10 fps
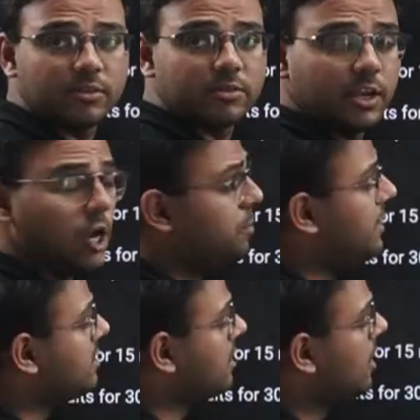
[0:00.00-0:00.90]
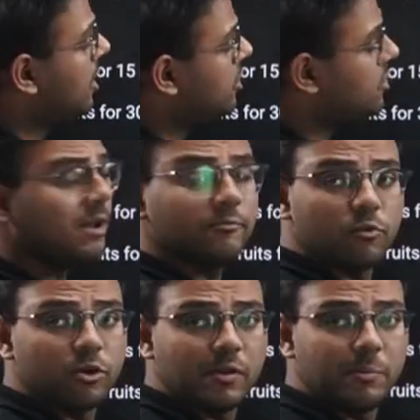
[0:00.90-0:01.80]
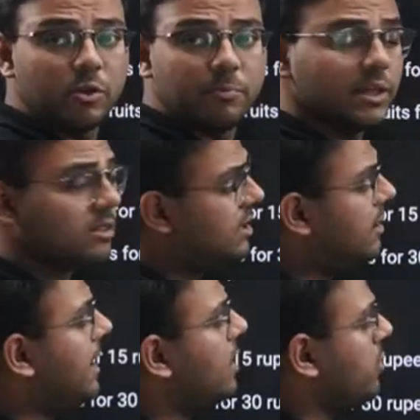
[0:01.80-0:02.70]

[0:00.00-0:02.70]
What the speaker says: is 3 rupees. So one fruit will be rupees 3 by